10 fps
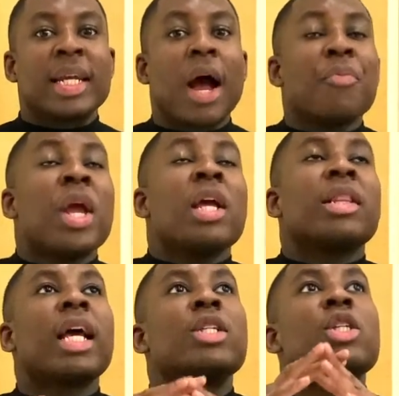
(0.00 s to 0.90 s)
Now,
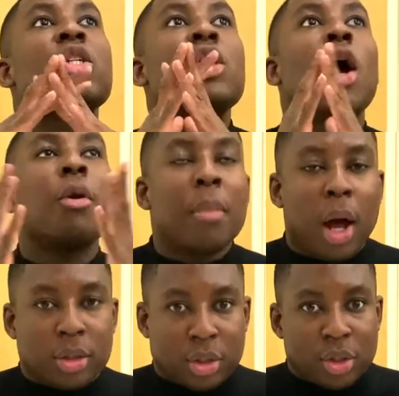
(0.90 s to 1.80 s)
there's so
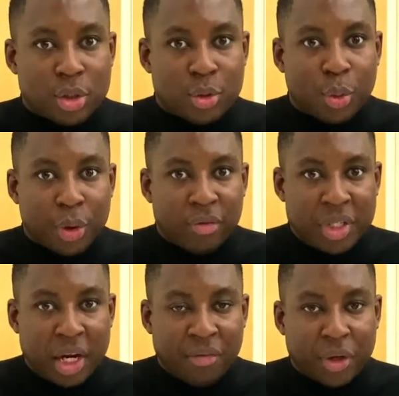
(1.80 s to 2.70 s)
much to the story of
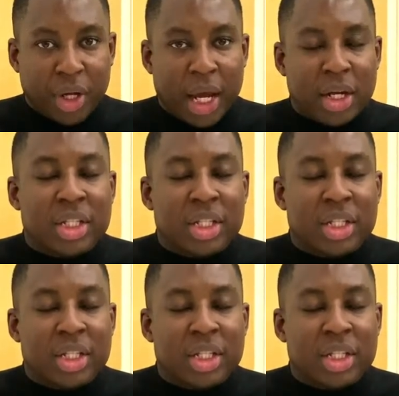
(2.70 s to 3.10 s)
David, okay?